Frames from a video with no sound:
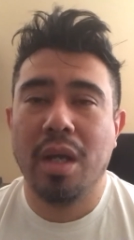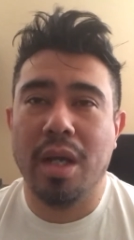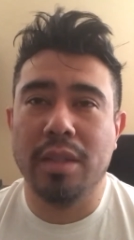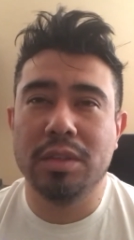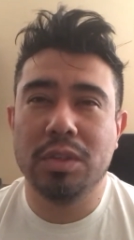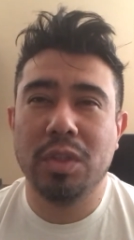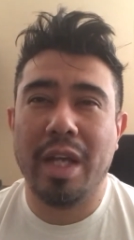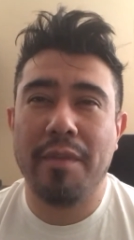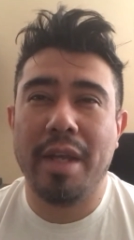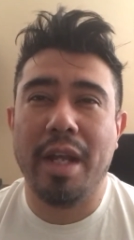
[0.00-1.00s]
uh, just to
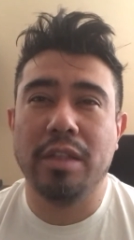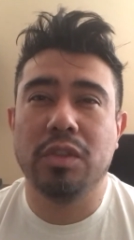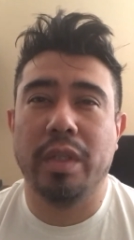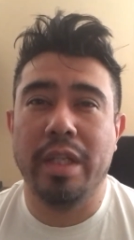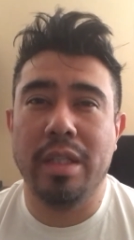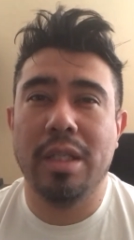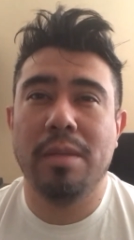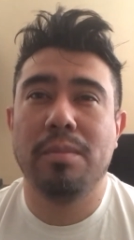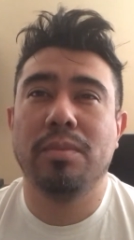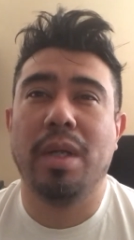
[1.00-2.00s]
have that extra
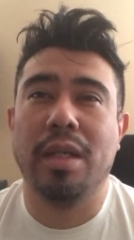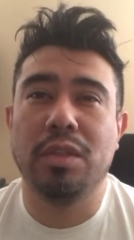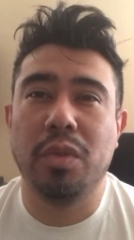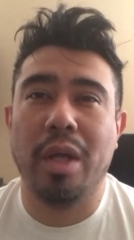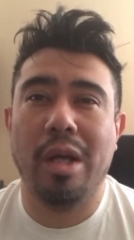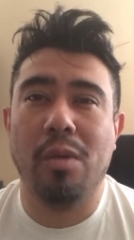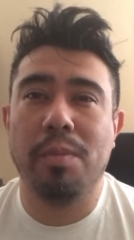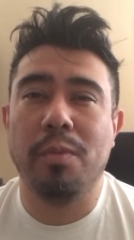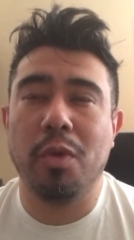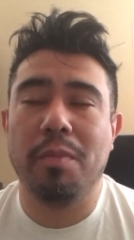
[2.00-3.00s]
income uh, to help
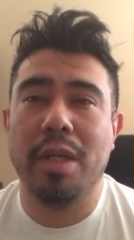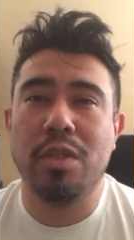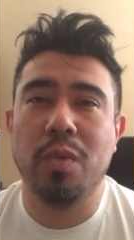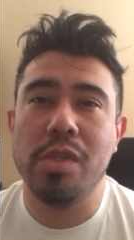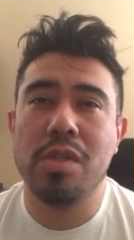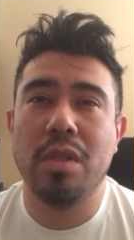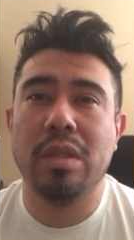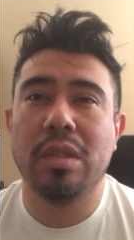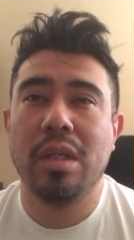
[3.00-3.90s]
with my tuition,